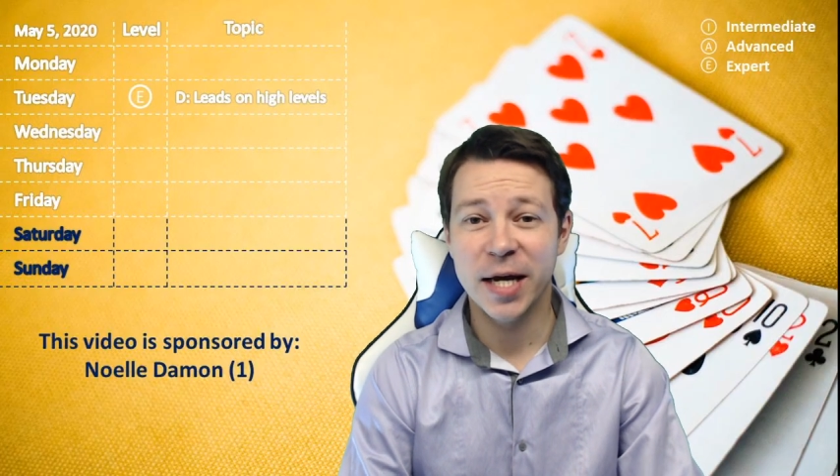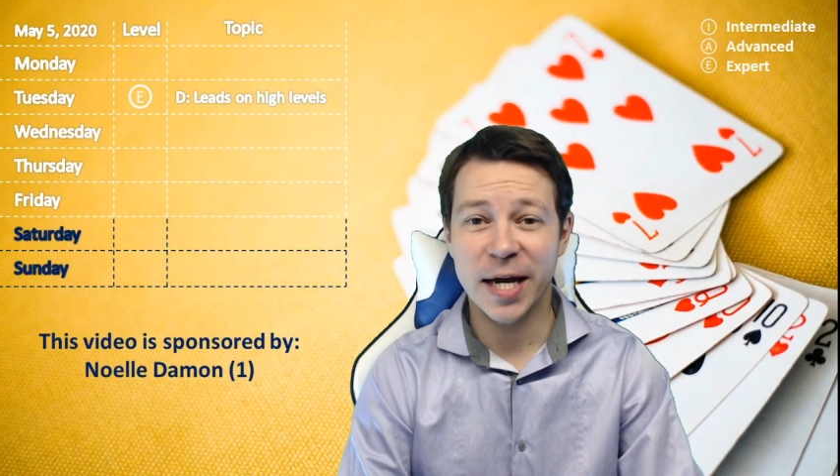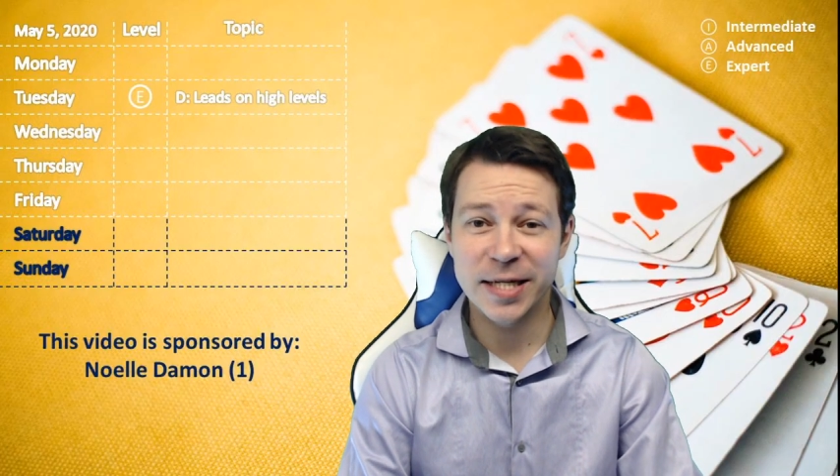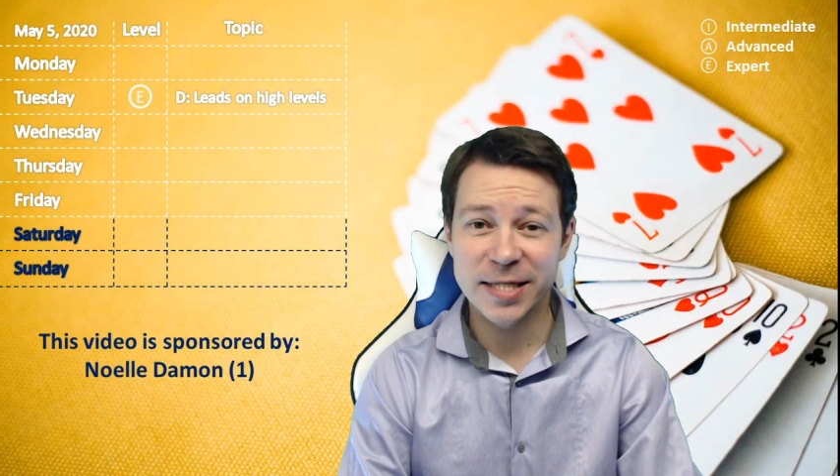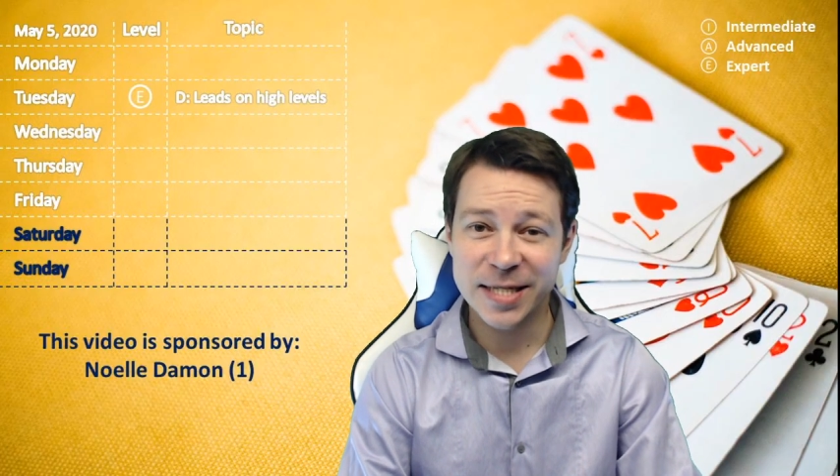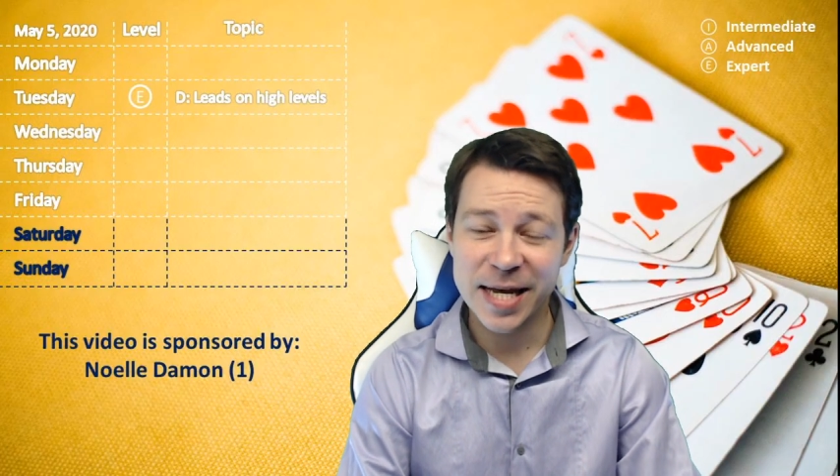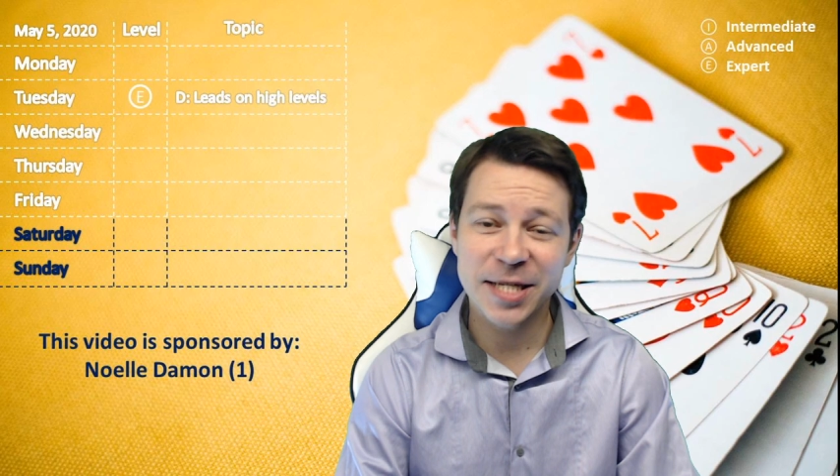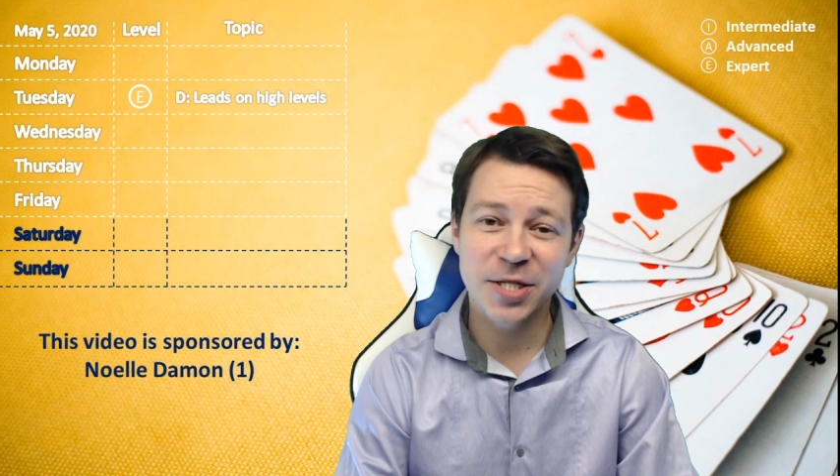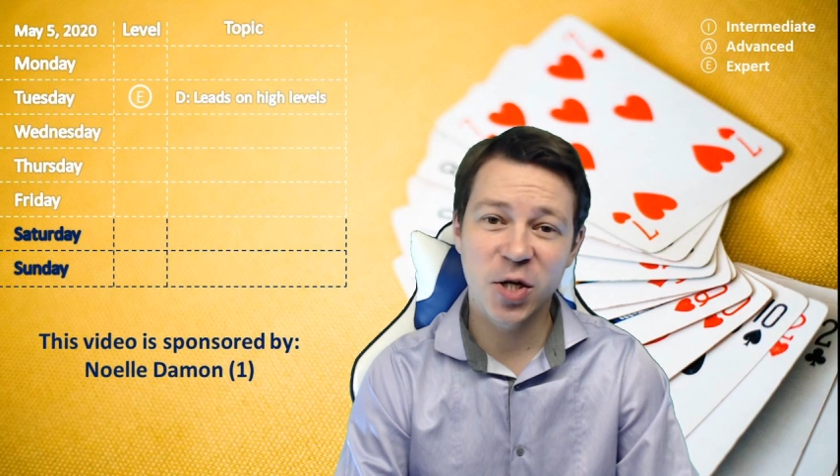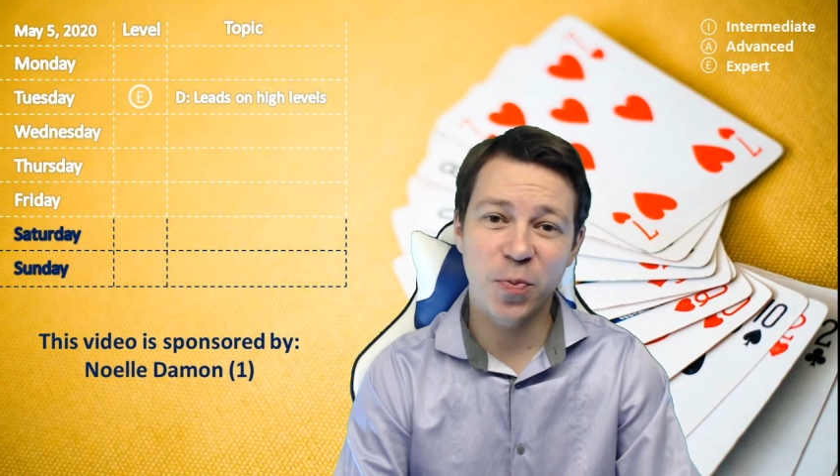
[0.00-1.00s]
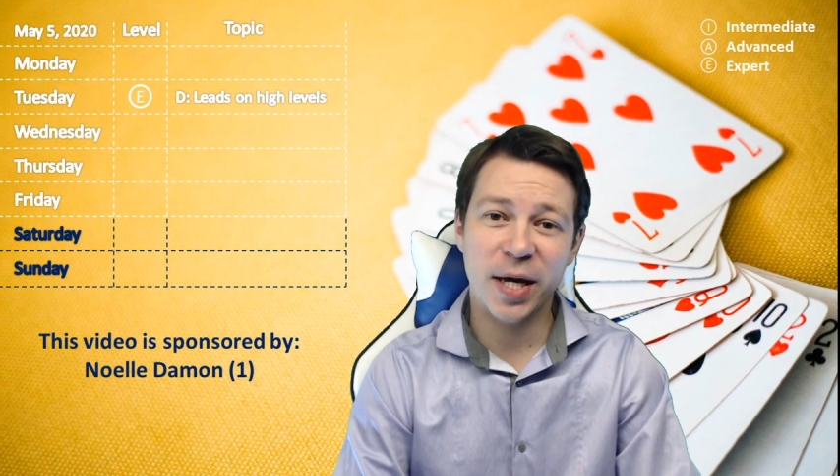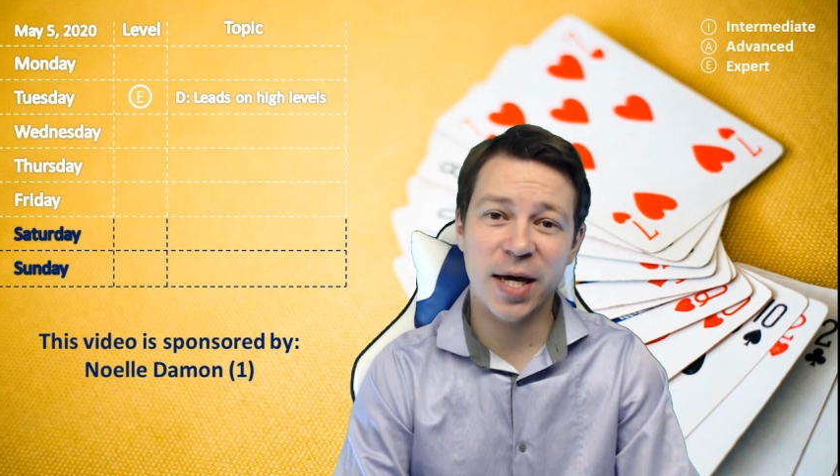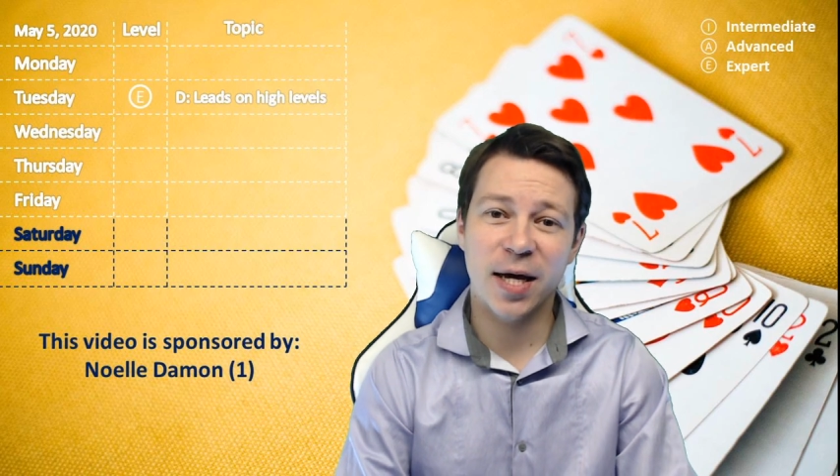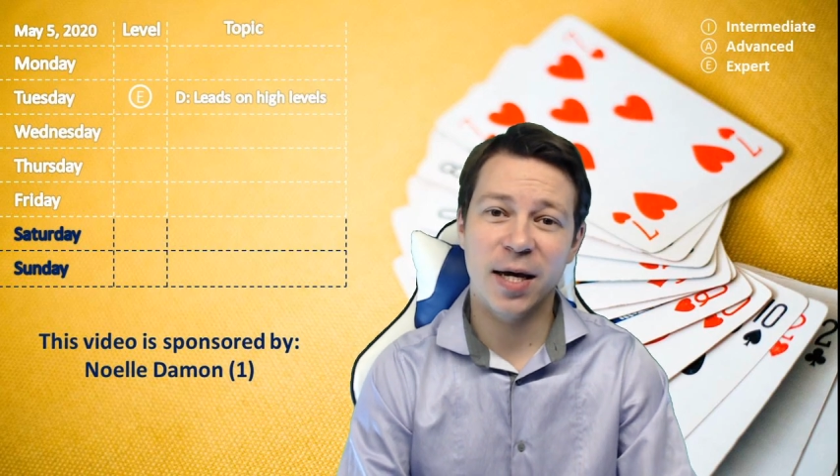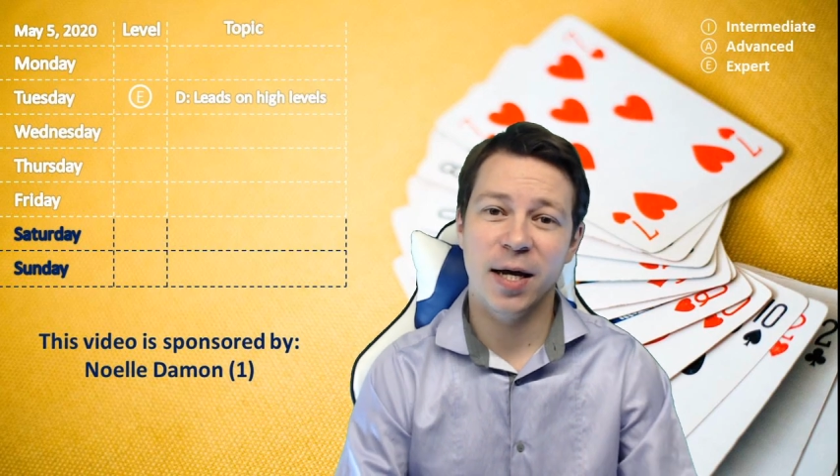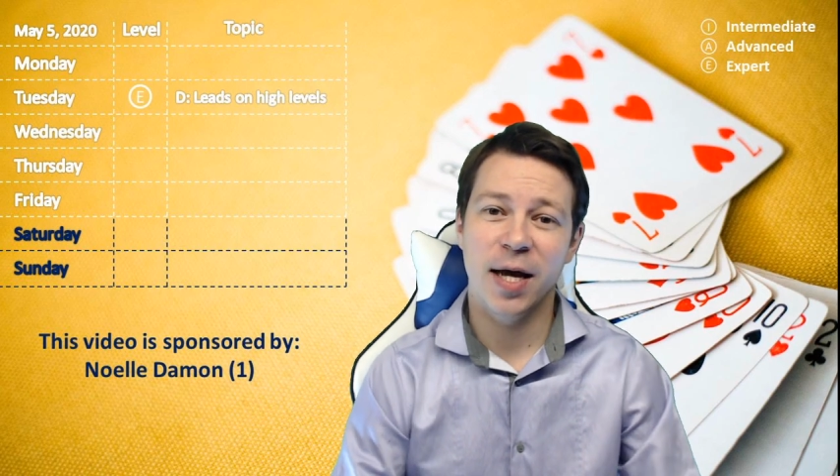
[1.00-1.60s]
In today's topic